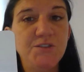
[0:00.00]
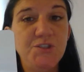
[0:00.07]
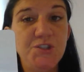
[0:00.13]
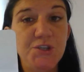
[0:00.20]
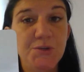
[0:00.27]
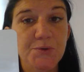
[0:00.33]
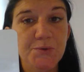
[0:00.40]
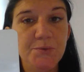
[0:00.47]

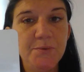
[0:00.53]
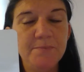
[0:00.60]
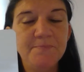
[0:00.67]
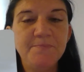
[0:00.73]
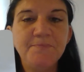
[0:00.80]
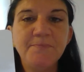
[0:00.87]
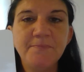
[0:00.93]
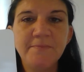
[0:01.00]
To.
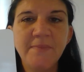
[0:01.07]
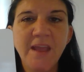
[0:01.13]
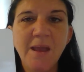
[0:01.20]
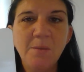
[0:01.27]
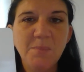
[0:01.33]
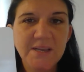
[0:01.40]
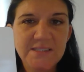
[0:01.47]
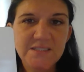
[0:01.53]

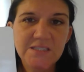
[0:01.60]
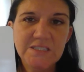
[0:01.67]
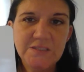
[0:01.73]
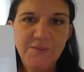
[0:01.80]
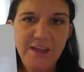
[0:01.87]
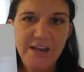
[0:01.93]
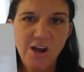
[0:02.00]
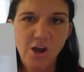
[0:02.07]
Mrs.
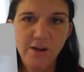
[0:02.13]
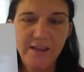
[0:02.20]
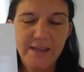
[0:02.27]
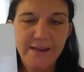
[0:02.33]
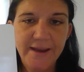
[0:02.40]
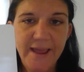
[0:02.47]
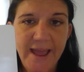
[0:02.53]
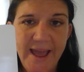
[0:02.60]
Van
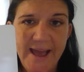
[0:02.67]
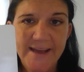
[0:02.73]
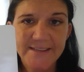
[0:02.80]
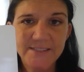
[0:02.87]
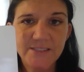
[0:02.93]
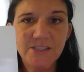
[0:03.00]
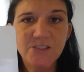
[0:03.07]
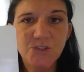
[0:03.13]
Auken
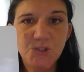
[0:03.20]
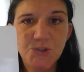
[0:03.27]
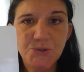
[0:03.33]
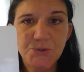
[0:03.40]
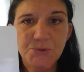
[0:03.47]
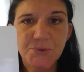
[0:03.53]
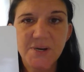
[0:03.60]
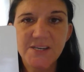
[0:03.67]
has
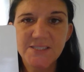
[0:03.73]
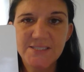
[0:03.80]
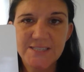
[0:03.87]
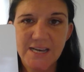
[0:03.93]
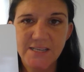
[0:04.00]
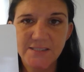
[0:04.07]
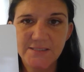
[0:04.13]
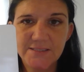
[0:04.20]
2
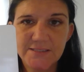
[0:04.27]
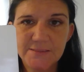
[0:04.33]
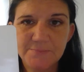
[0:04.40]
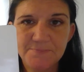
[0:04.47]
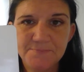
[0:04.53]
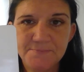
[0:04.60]
sons.